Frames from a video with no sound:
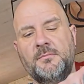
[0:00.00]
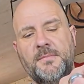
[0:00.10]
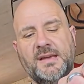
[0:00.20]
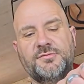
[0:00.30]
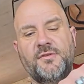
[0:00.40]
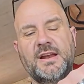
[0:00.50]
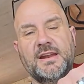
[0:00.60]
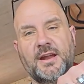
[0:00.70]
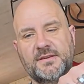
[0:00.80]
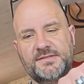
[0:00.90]
Makes a
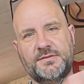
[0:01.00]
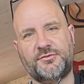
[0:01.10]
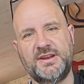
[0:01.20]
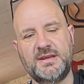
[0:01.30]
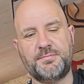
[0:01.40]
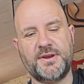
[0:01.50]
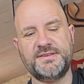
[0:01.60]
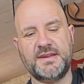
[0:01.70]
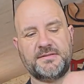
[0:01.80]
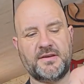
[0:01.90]
really nice 3D
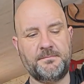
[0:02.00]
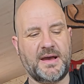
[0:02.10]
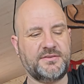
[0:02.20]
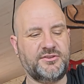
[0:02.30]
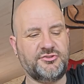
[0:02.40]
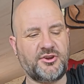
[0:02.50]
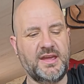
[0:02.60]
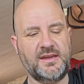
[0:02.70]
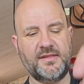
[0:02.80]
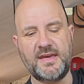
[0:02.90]
printed battery
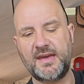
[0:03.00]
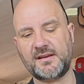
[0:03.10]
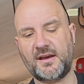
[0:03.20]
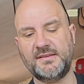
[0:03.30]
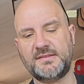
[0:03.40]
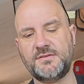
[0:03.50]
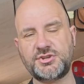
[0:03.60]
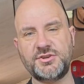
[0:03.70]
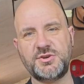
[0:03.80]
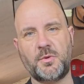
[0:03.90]
tray there, guys. It
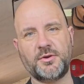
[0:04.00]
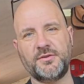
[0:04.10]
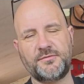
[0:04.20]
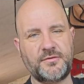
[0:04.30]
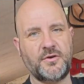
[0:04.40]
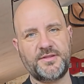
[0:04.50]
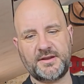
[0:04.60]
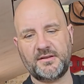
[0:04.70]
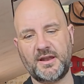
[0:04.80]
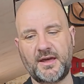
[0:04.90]
should you want to further
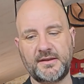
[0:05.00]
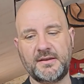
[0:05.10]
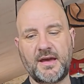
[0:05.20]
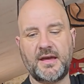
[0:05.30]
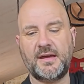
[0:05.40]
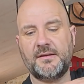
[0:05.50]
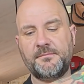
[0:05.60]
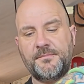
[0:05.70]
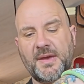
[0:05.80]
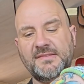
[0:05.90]
down the
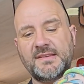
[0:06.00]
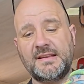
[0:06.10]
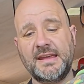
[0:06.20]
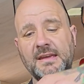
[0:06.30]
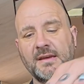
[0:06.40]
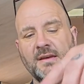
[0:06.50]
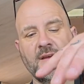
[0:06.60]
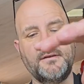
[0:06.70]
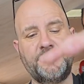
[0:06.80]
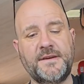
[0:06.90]
line, basically
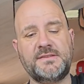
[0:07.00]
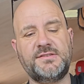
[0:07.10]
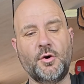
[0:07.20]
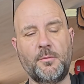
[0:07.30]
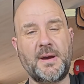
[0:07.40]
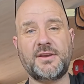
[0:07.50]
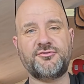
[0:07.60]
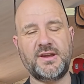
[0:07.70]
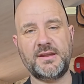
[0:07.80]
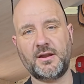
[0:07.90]
fix your
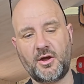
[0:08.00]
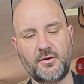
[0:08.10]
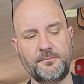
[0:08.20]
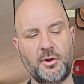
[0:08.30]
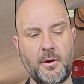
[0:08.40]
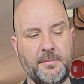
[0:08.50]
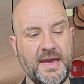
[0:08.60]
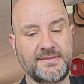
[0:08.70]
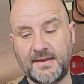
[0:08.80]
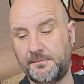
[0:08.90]
battery in a lot
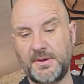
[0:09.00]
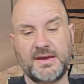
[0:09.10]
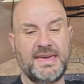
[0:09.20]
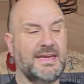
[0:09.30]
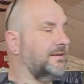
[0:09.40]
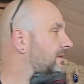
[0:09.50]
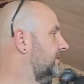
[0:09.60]
better. But again,